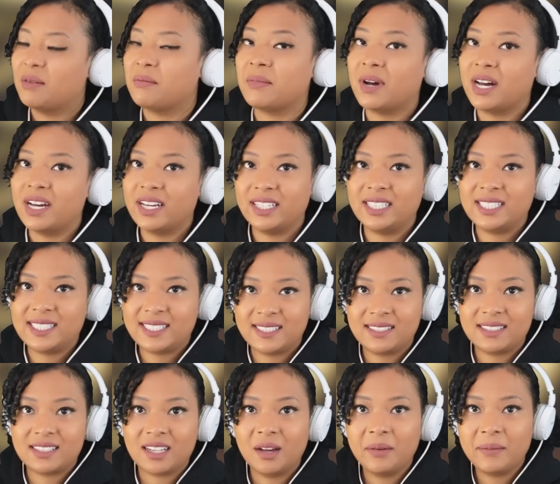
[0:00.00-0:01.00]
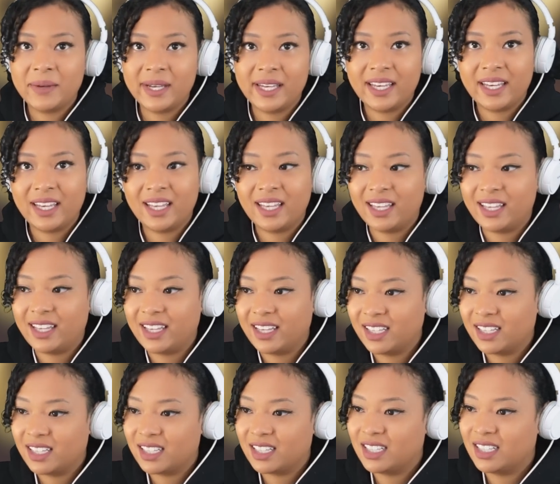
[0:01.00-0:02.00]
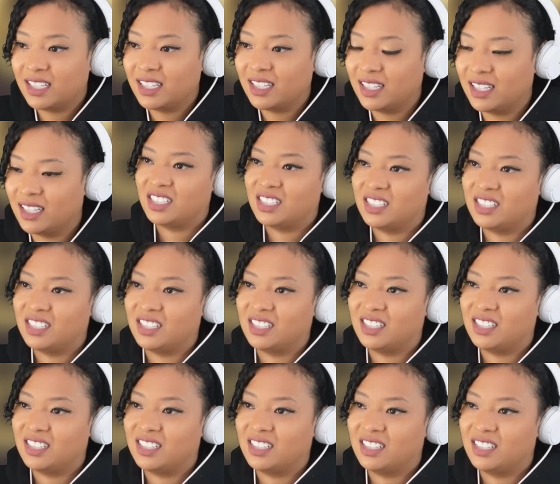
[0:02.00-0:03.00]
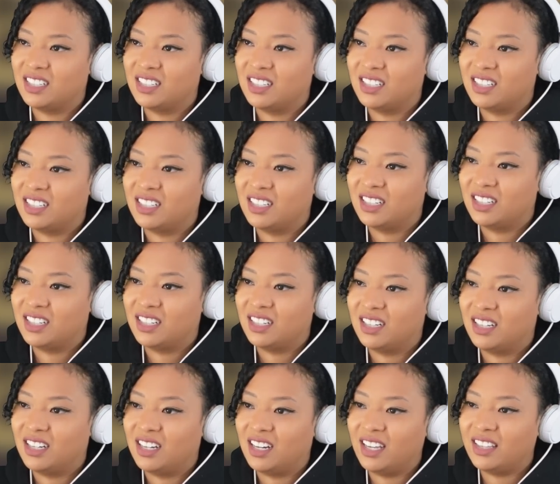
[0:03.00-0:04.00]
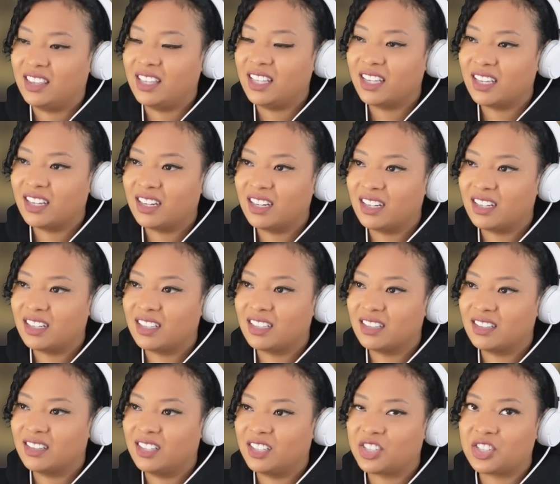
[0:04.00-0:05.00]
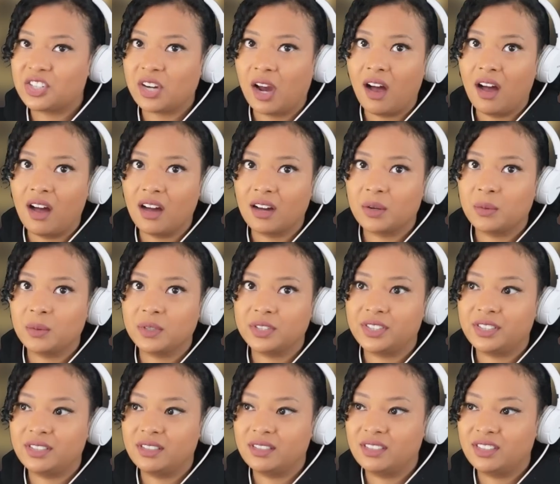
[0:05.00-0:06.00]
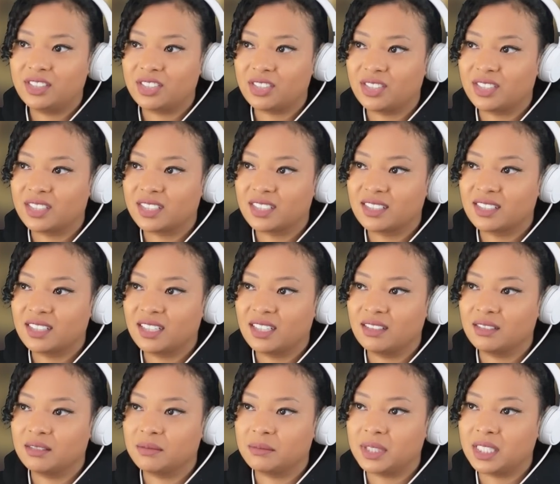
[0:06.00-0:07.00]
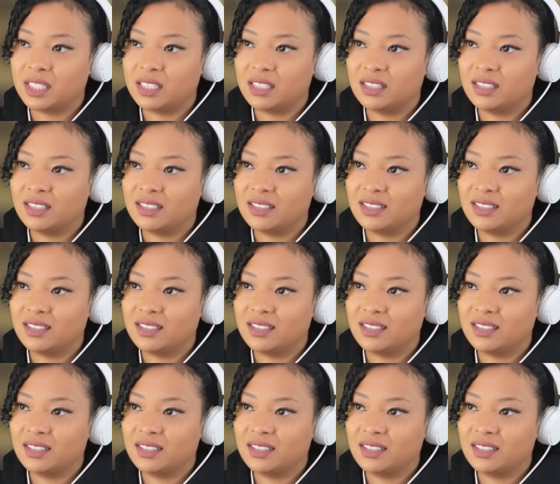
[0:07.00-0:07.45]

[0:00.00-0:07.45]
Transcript: My stomach. I think the shock would just kill me.